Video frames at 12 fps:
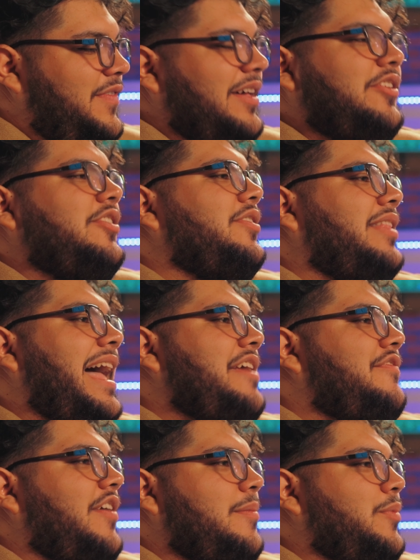fill your
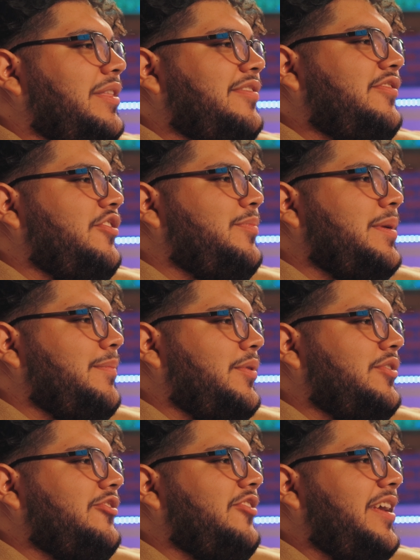life up with stupid
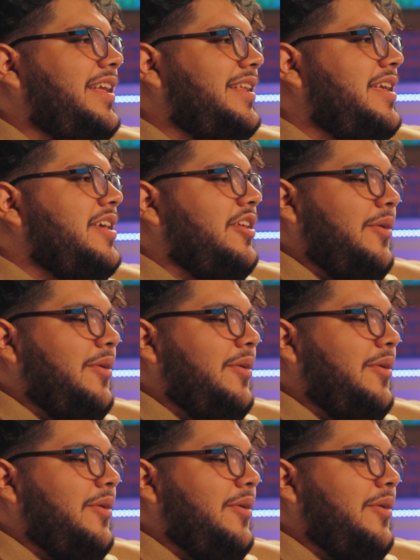bullshit.